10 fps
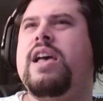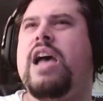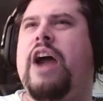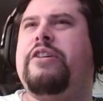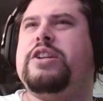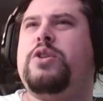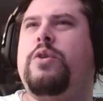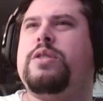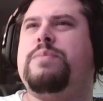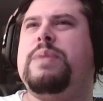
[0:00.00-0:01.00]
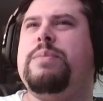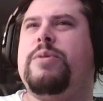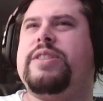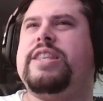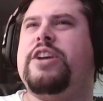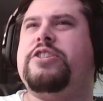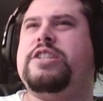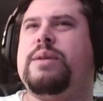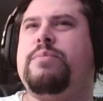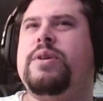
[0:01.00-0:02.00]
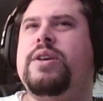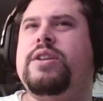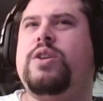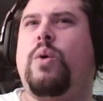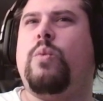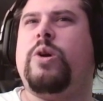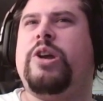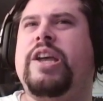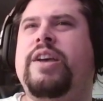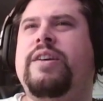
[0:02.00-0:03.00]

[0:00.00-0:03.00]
I already told the people at the airship. Don't worry.